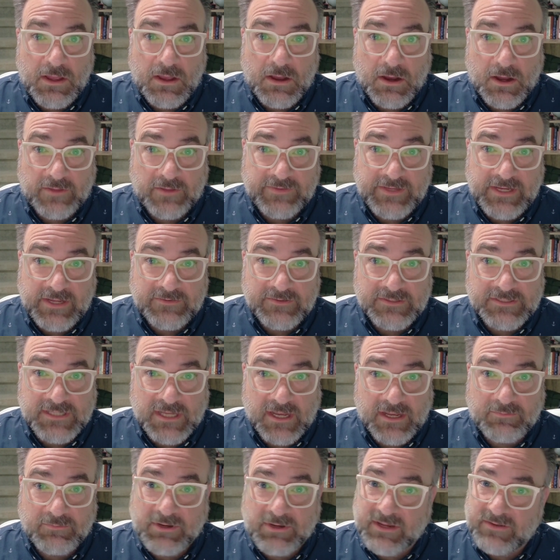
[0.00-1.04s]
On the other
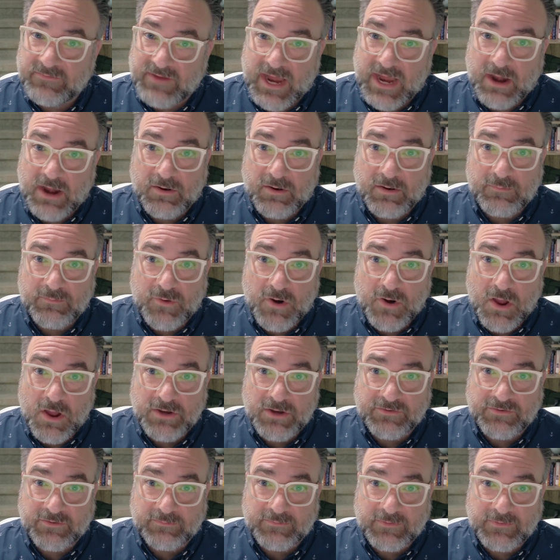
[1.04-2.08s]
side, we have Aaron
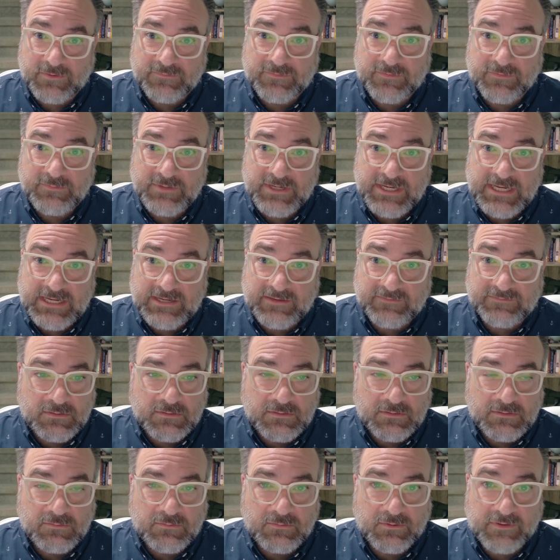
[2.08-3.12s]
Brondrum from Neeve,
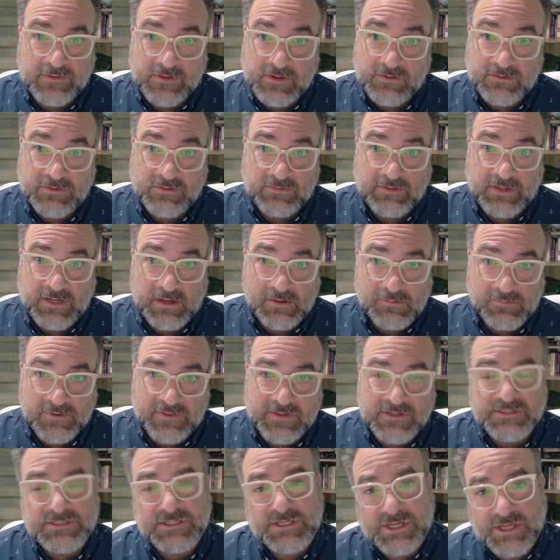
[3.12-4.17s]
where they're doing it
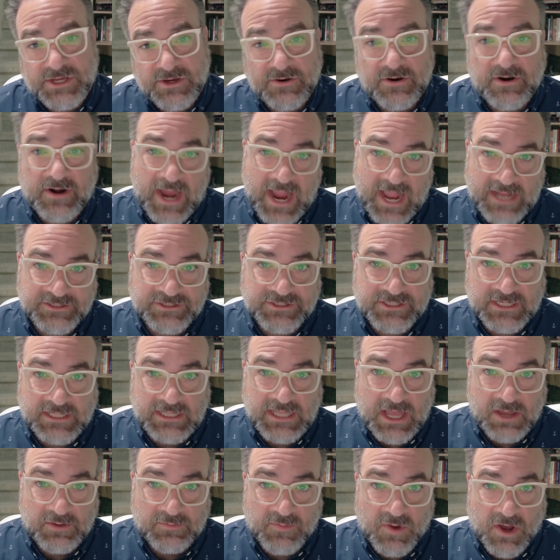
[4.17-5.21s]
with a secure edge to
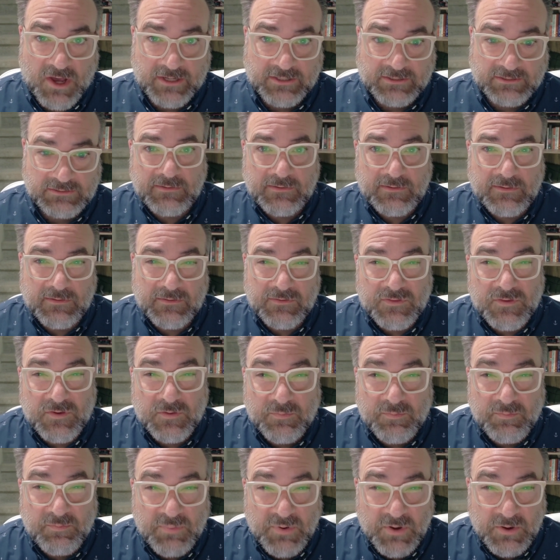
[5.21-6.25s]
cloud model. They're
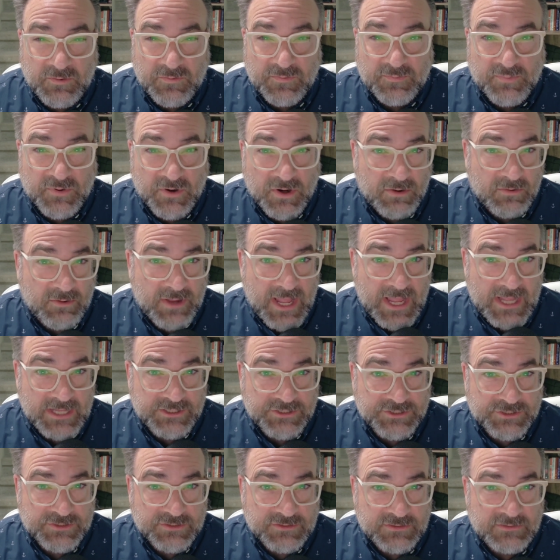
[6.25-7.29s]
both
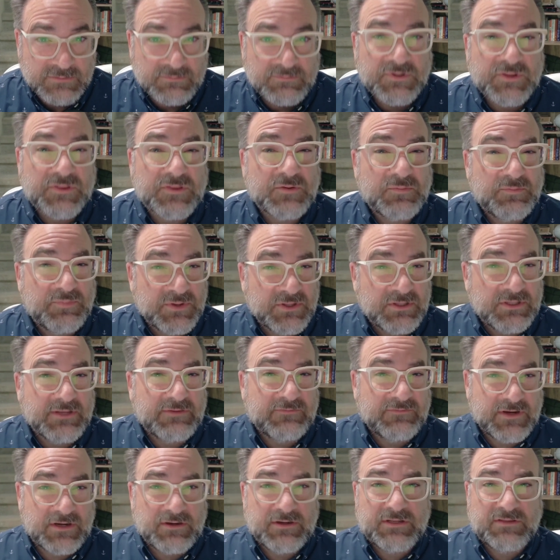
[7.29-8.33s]
pro-edge, but they're
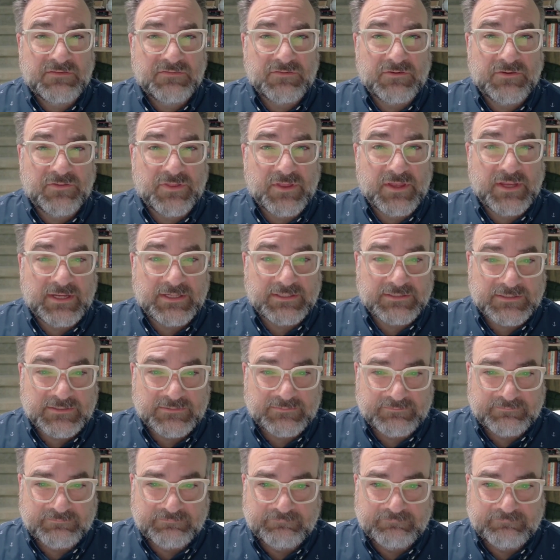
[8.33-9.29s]
building very different things.